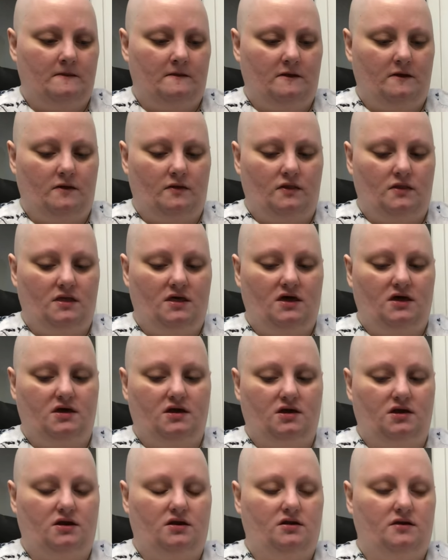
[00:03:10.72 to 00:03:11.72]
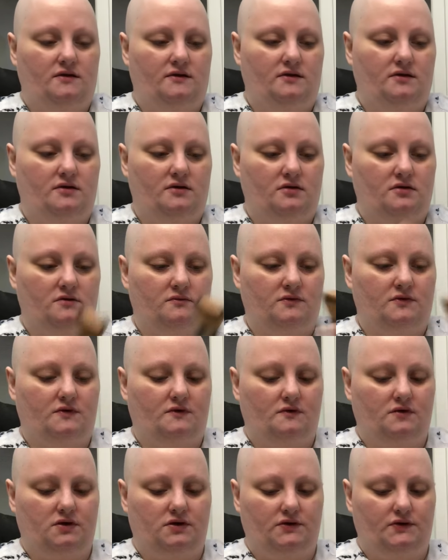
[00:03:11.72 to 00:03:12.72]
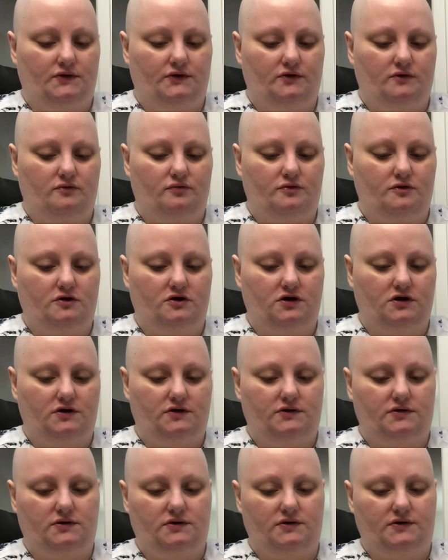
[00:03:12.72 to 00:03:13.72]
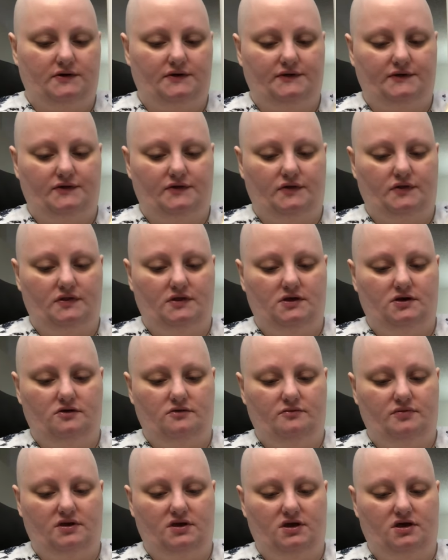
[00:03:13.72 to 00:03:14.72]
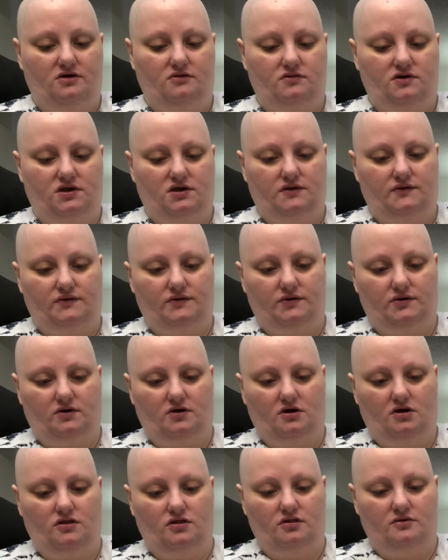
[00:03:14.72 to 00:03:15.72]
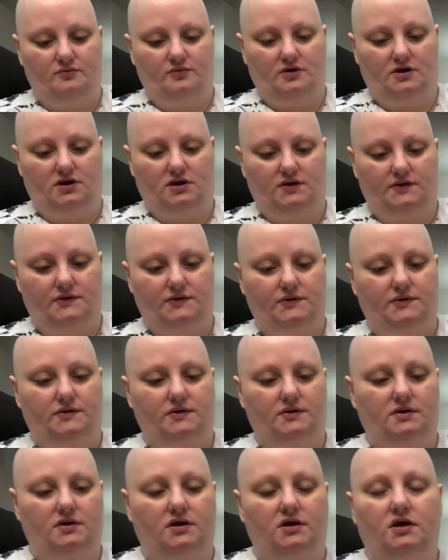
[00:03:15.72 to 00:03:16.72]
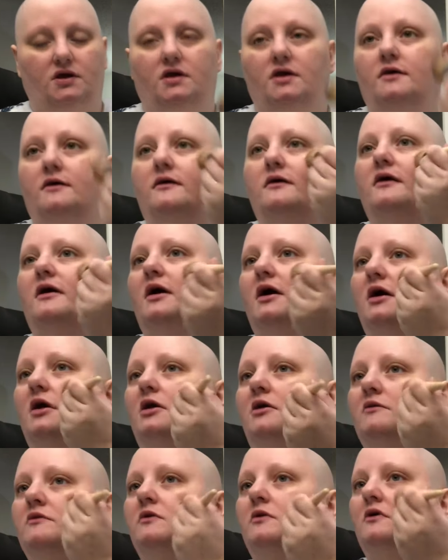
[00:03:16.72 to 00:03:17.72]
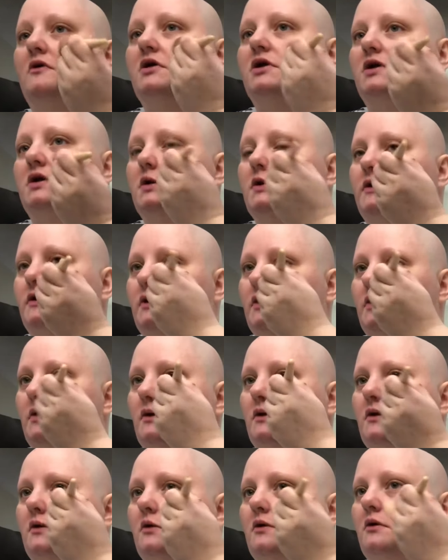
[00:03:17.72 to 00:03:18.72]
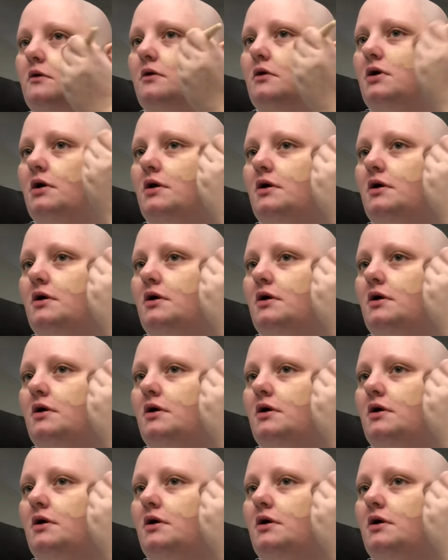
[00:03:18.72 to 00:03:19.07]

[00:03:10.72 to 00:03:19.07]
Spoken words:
And then I'm going to put just a little bit of it on the brush, and I'm going to